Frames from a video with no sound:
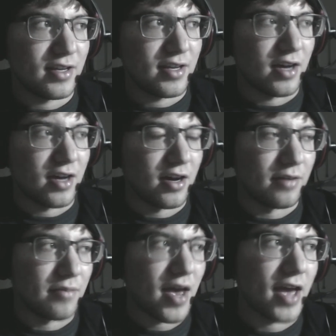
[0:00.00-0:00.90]

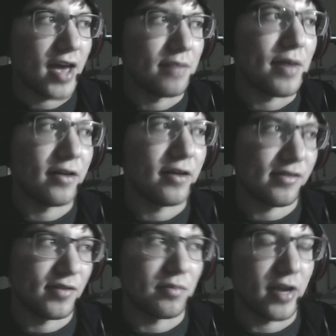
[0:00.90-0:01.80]
Um, had bouts of
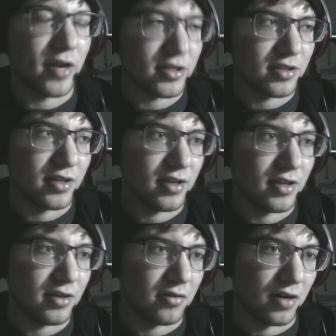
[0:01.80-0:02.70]

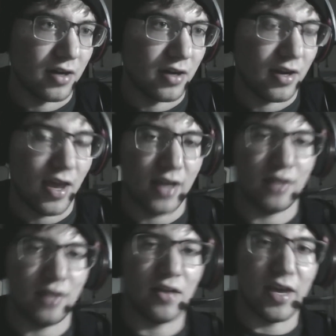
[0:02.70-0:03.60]
depression or any
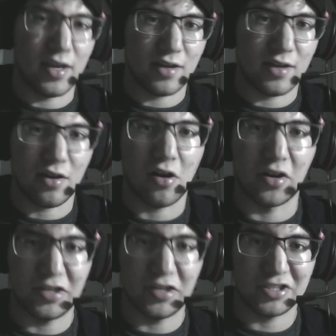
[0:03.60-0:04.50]
like
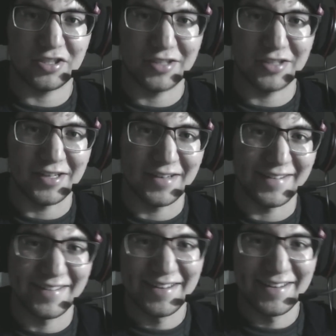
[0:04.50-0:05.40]
harsh uh,
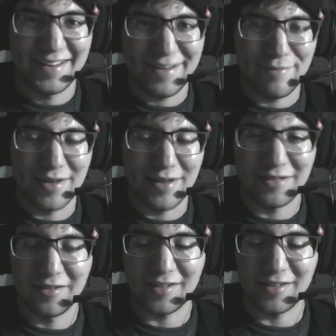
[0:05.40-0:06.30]
mental
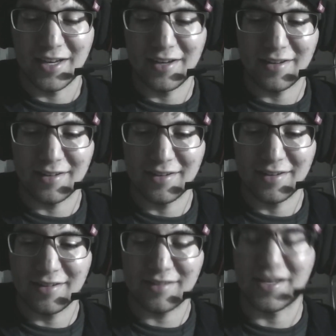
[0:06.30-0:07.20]
statuses,
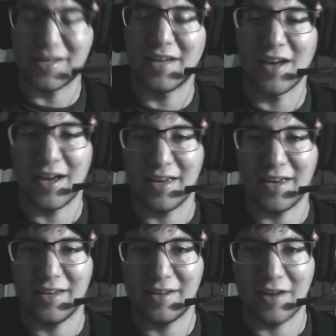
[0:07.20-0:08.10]

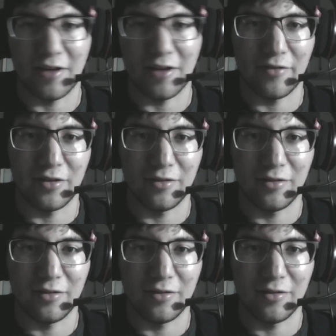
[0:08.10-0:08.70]
stati, however you